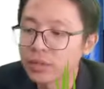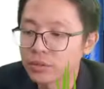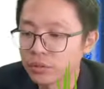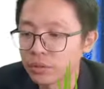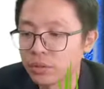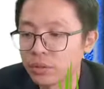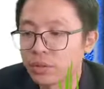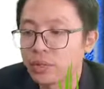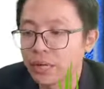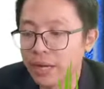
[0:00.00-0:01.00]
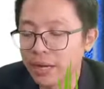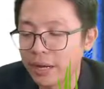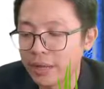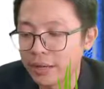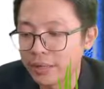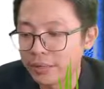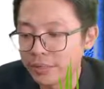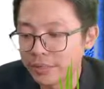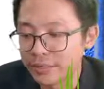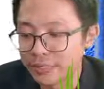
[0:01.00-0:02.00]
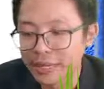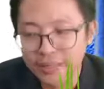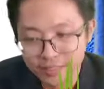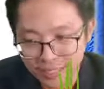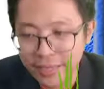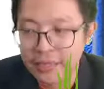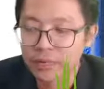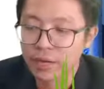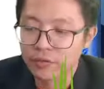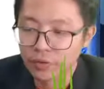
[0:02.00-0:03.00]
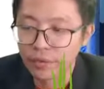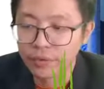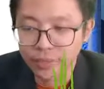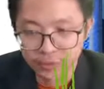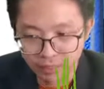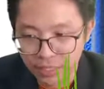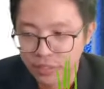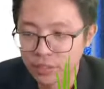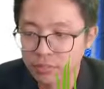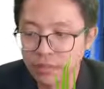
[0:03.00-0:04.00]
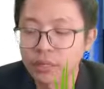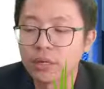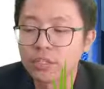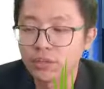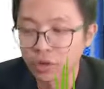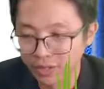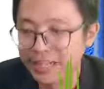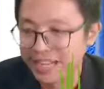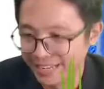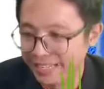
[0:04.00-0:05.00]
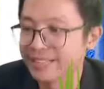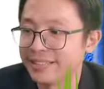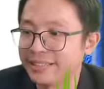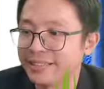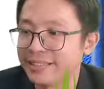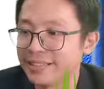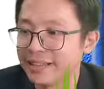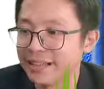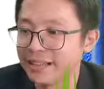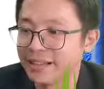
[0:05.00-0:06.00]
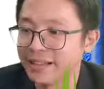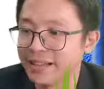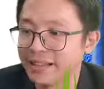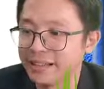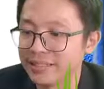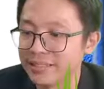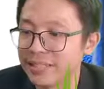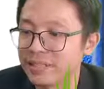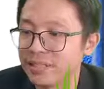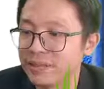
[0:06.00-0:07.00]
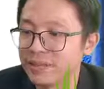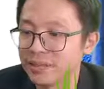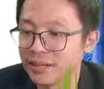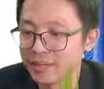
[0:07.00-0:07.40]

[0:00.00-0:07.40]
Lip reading: So the other side can form real image because got light. Understand or not?